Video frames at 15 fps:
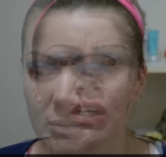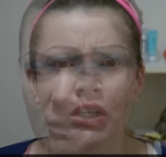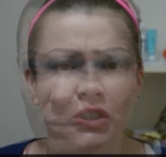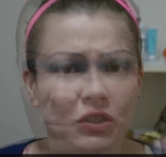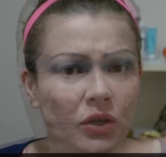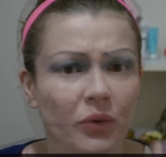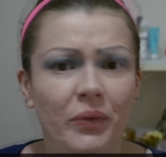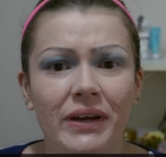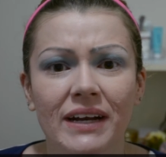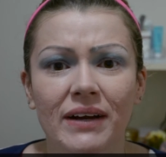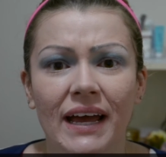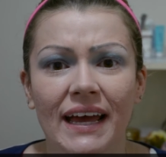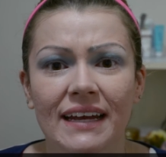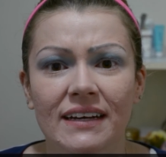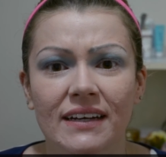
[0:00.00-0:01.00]
But I'm so I went
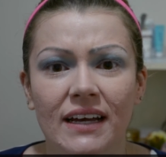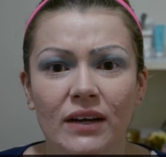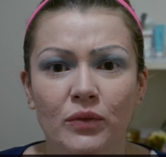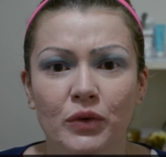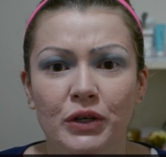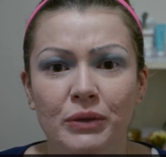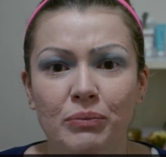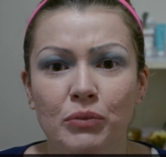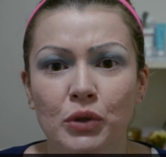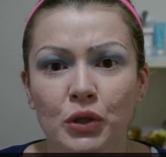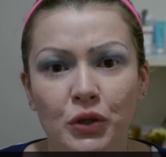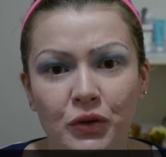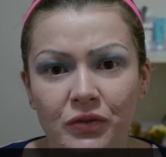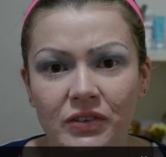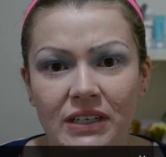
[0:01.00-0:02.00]
ahead and I
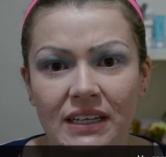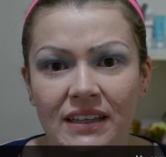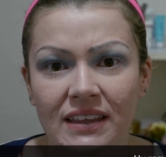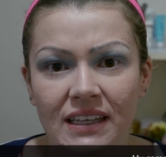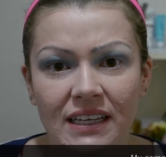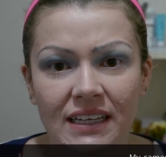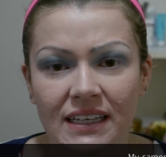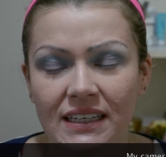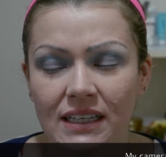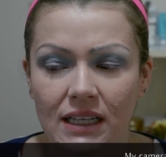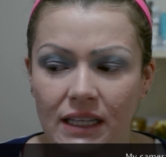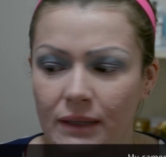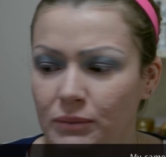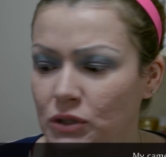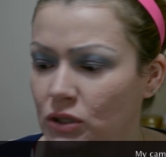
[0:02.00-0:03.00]
removed the
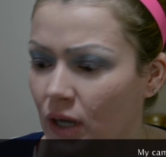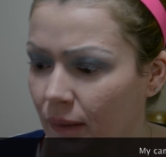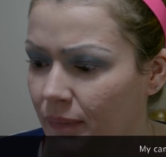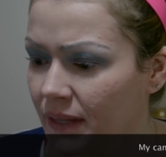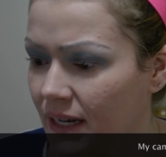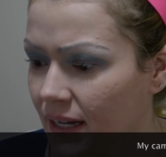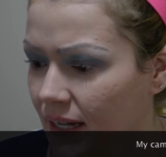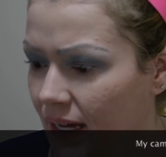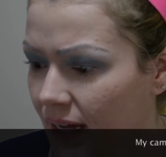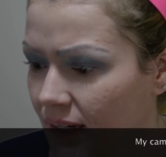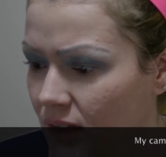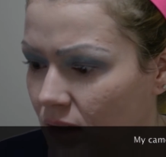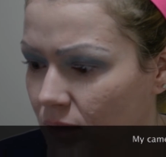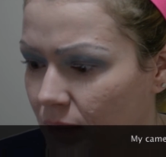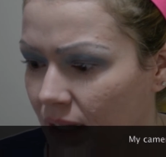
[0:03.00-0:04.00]
lip scrub that I had
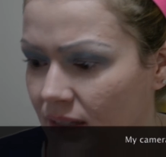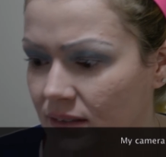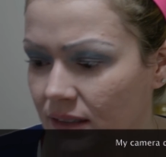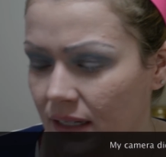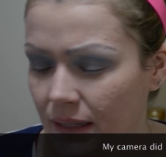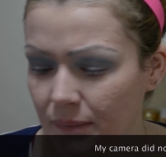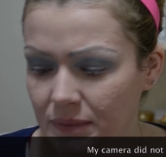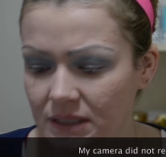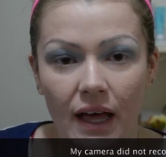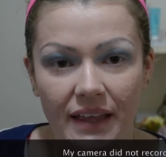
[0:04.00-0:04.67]
on my lips.